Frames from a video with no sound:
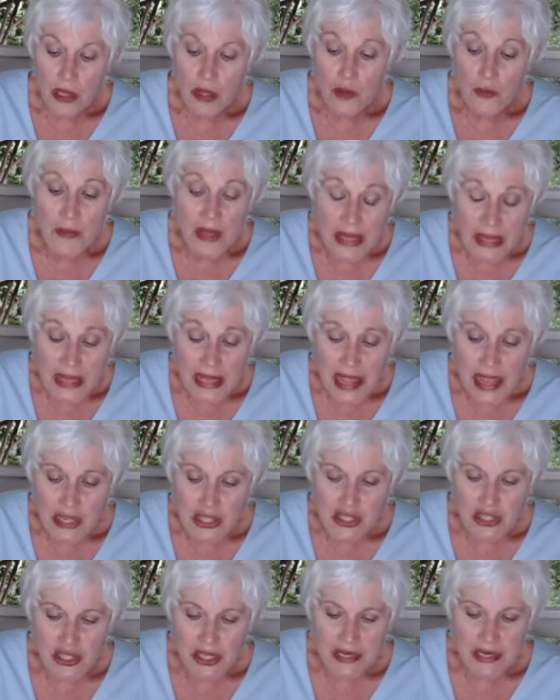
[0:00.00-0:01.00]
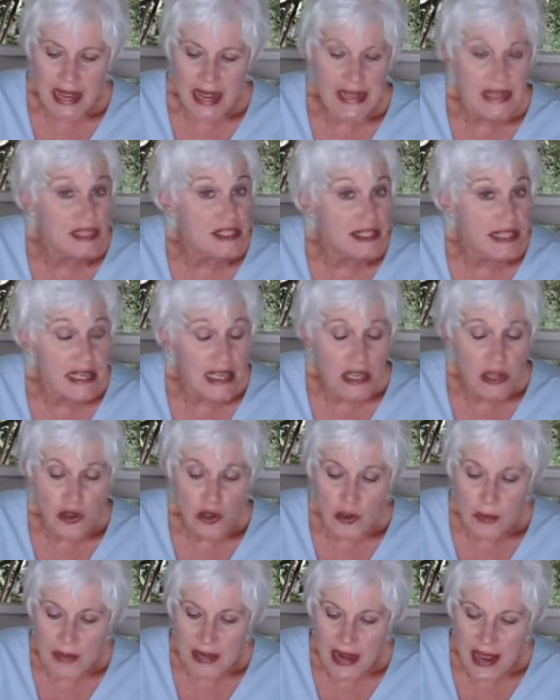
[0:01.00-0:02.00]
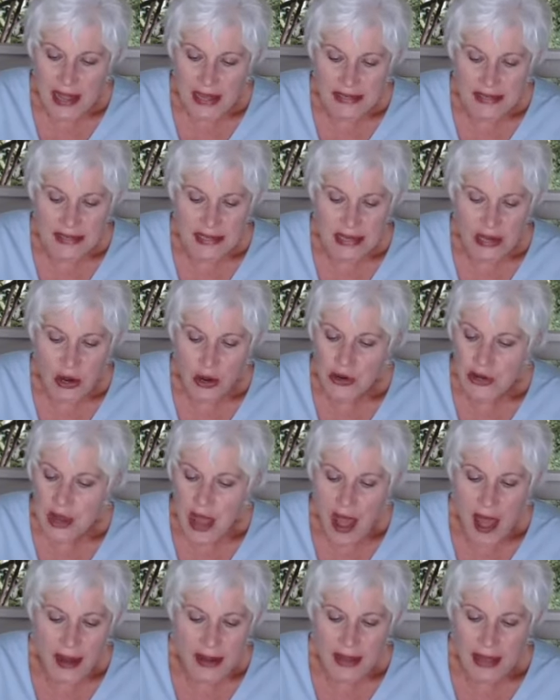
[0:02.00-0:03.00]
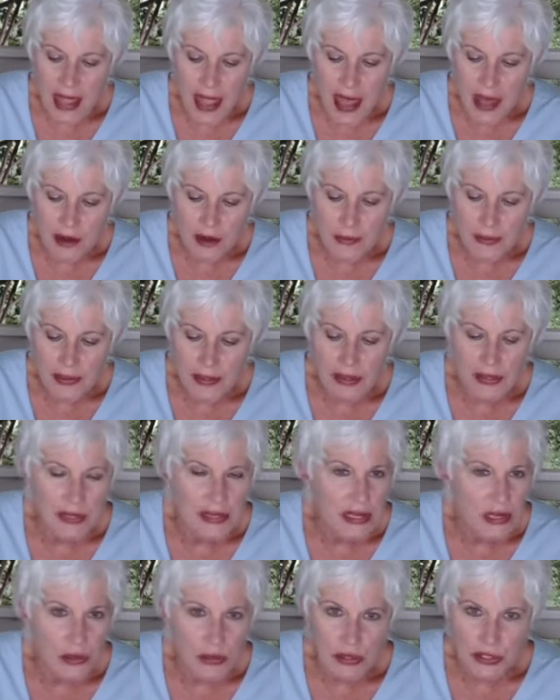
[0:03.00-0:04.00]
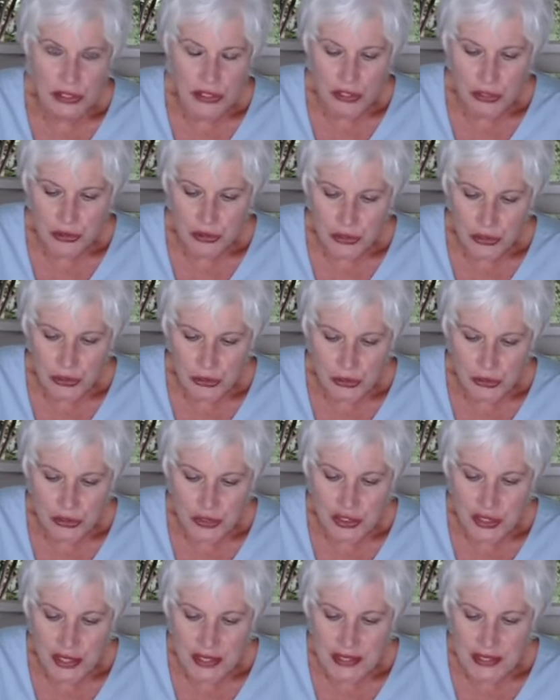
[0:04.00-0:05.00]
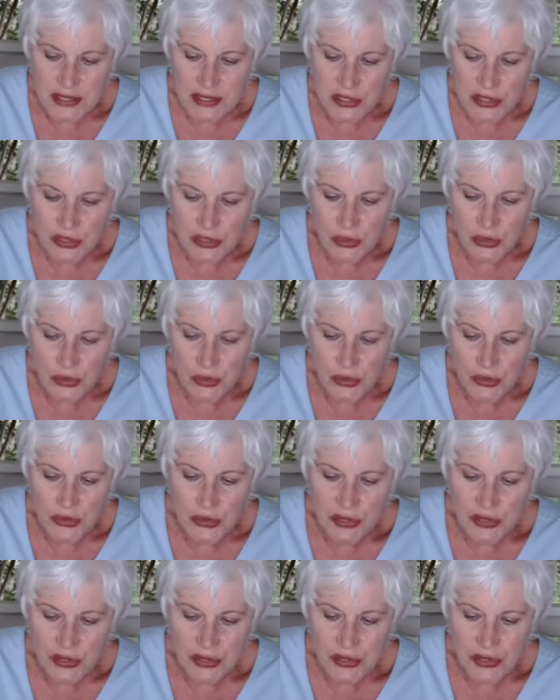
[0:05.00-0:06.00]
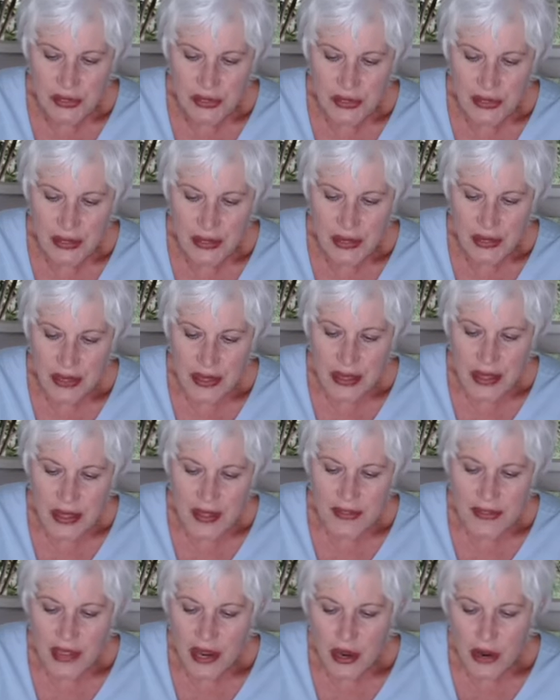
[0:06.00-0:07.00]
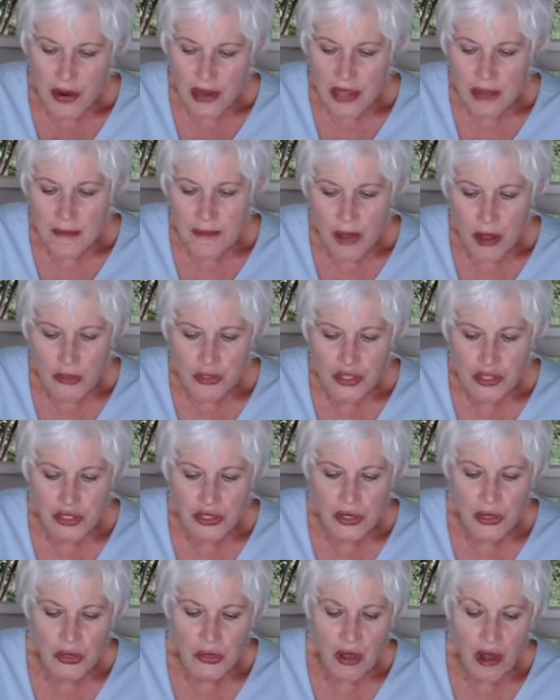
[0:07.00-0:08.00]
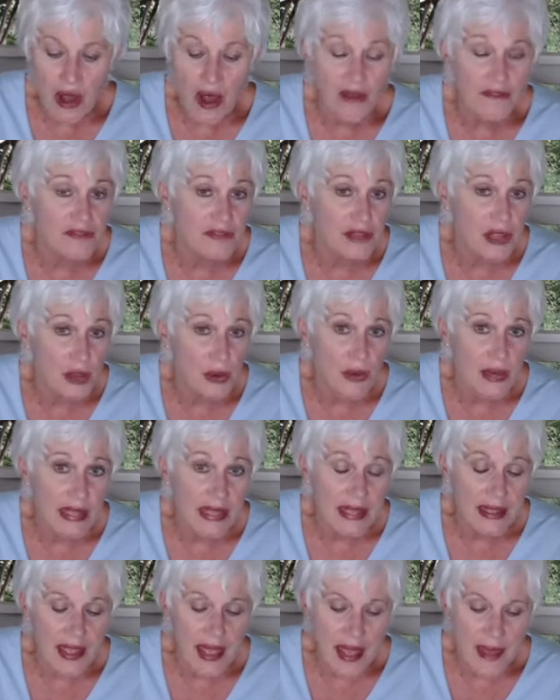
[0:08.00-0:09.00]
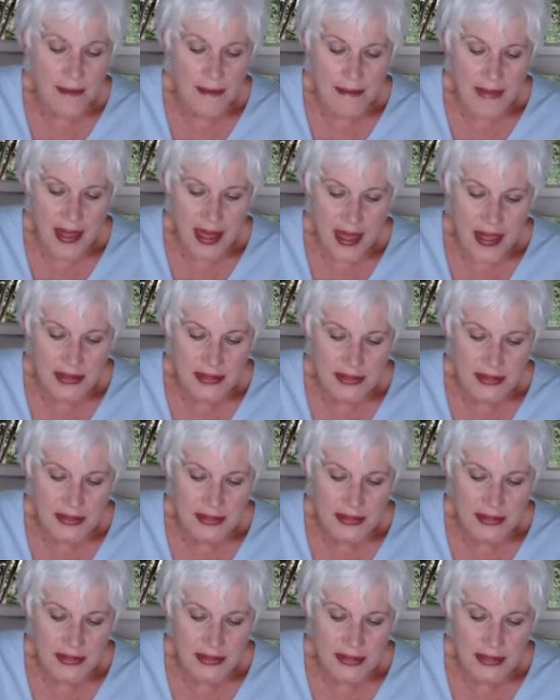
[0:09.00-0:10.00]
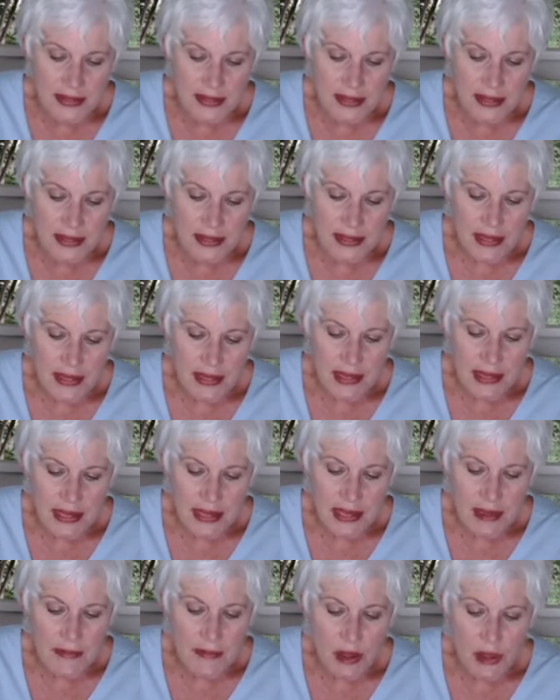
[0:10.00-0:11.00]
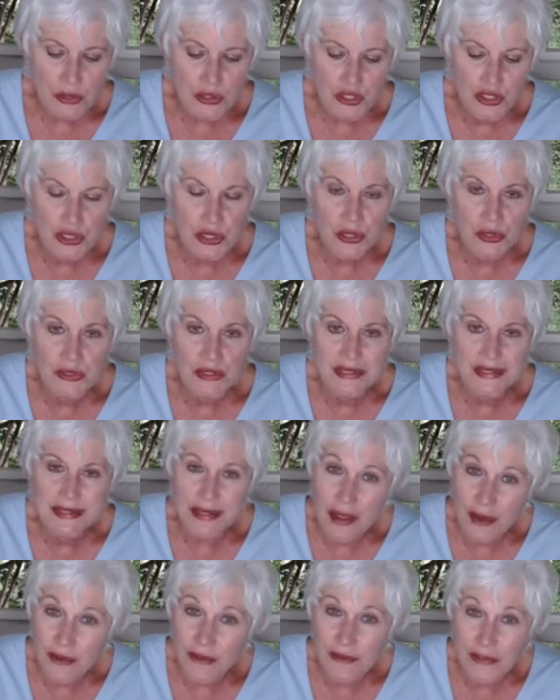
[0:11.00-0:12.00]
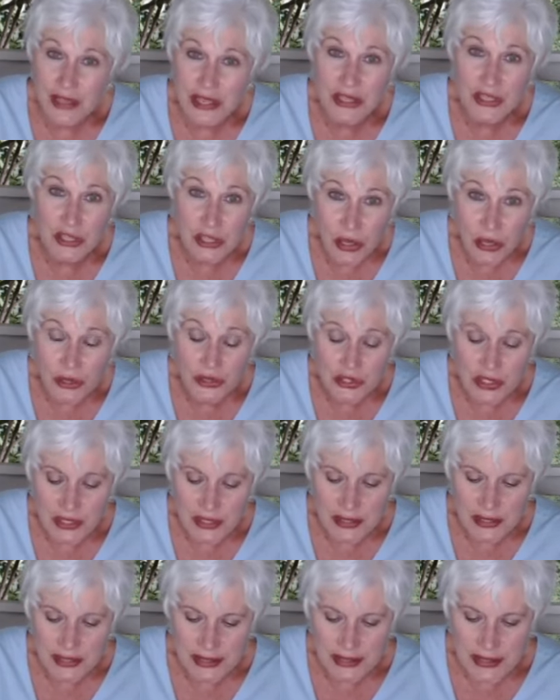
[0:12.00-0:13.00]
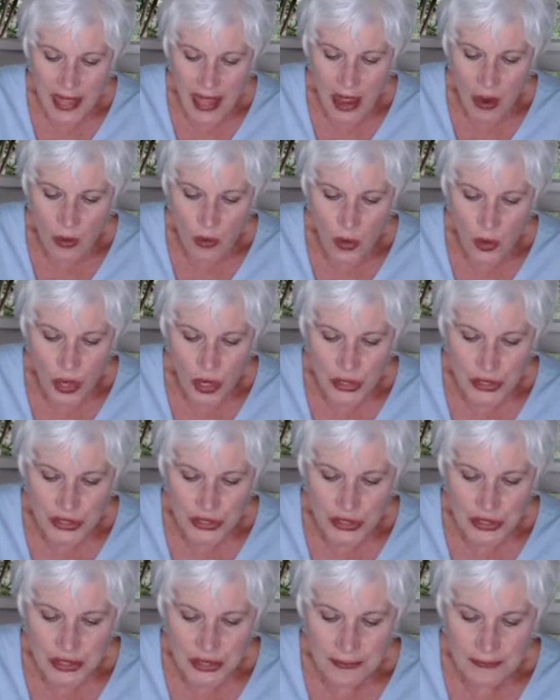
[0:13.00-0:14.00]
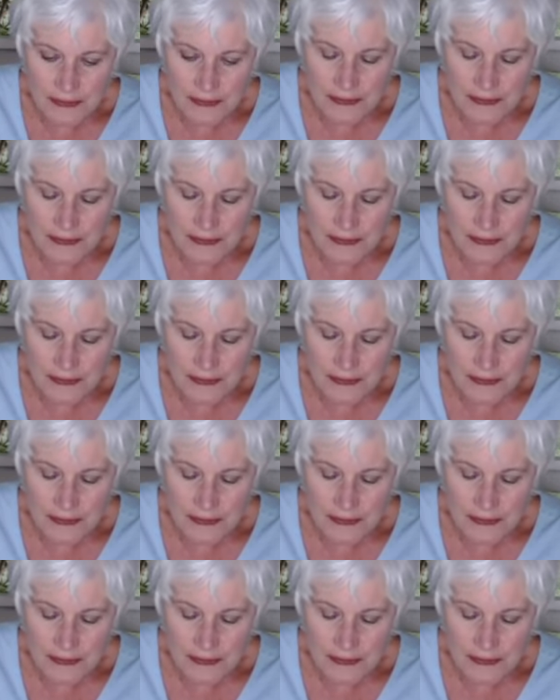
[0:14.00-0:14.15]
Humiliation and dehumanizing are not accountability or social justice tools. They're emotional offloading at best, emotional self indulgence at worst.